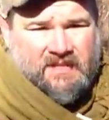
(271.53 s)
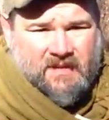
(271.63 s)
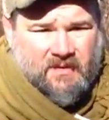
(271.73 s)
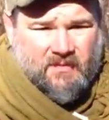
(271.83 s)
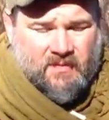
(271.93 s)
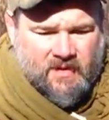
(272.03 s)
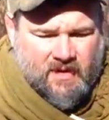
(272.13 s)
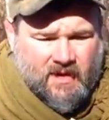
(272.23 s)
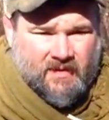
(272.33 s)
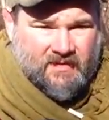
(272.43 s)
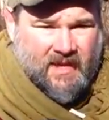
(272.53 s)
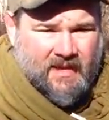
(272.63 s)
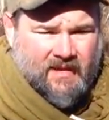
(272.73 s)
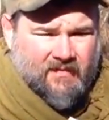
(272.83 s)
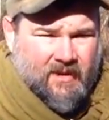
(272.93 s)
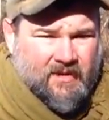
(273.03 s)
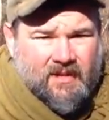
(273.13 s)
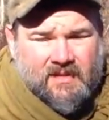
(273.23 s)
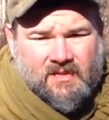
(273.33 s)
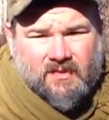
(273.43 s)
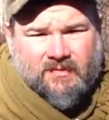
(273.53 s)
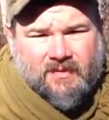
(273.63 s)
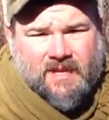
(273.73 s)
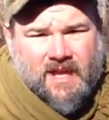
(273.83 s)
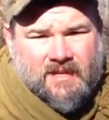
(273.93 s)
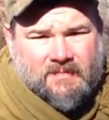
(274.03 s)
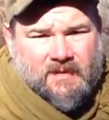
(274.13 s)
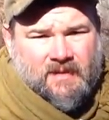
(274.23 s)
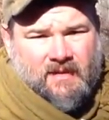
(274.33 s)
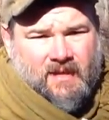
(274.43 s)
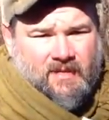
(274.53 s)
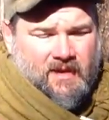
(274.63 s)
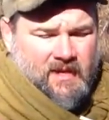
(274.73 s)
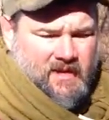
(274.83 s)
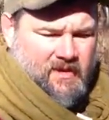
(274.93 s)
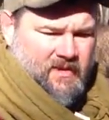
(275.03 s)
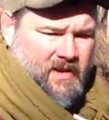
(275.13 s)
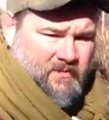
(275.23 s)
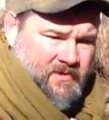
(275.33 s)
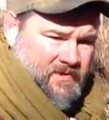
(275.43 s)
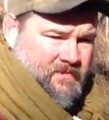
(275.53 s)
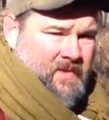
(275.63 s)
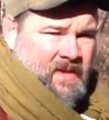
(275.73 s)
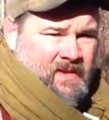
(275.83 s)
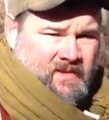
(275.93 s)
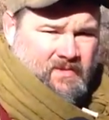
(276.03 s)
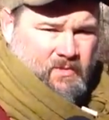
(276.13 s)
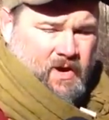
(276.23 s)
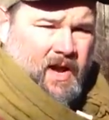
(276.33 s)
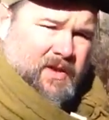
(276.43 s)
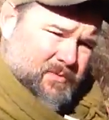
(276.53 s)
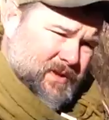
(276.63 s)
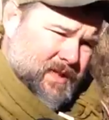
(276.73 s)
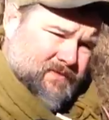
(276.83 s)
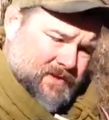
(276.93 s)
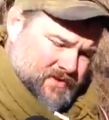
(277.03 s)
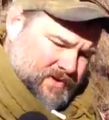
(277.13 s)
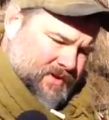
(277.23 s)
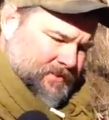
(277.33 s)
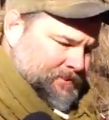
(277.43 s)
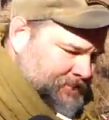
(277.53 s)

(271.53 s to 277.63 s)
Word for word: right, so Zane and I have already done this 2 or 3 times, but I thought I'd get on camera too. So we're hiking, we left that trail,